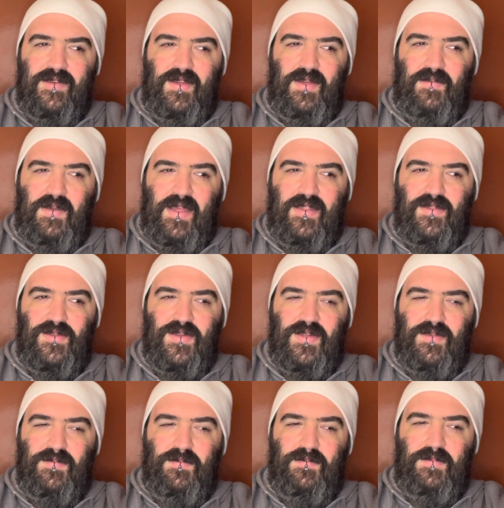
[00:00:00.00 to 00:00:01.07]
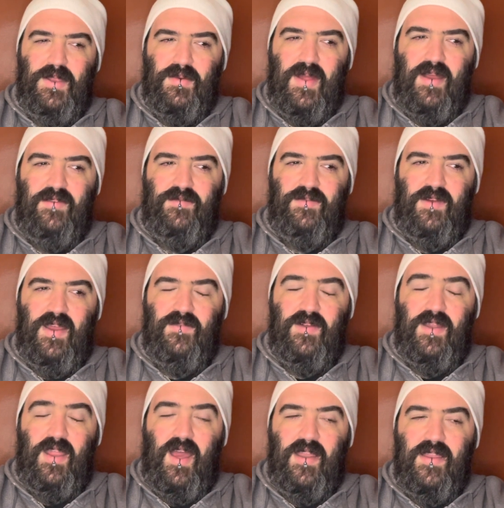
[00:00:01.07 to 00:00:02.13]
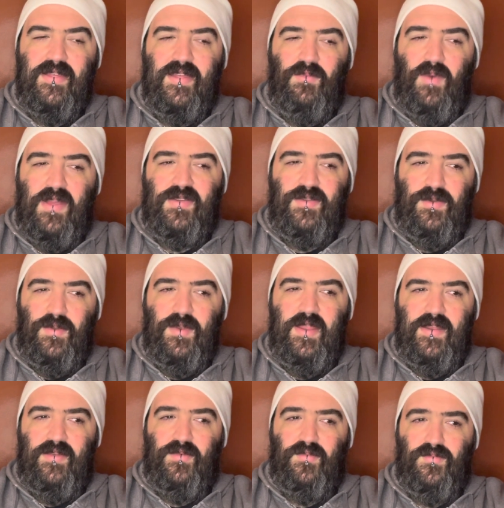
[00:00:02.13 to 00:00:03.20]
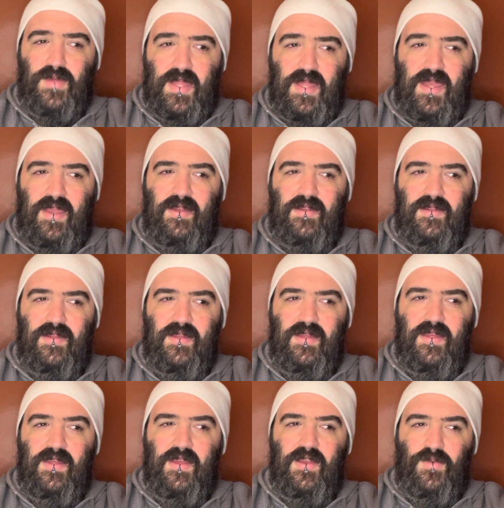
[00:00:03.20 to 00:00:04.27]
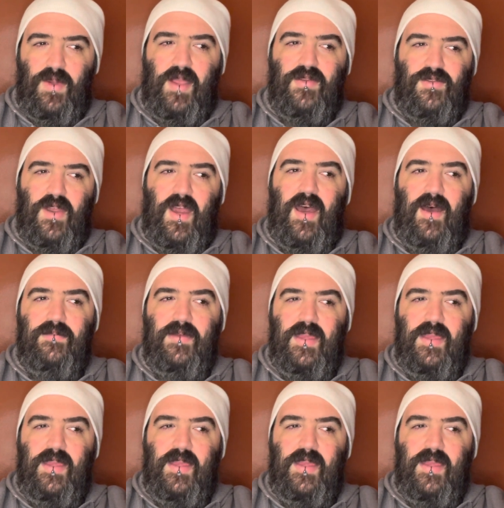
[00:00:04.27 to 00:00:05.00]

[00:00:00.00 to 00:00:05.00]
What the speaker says: I mean, she's been around forever. And honestly, Wes Studi does a really great job.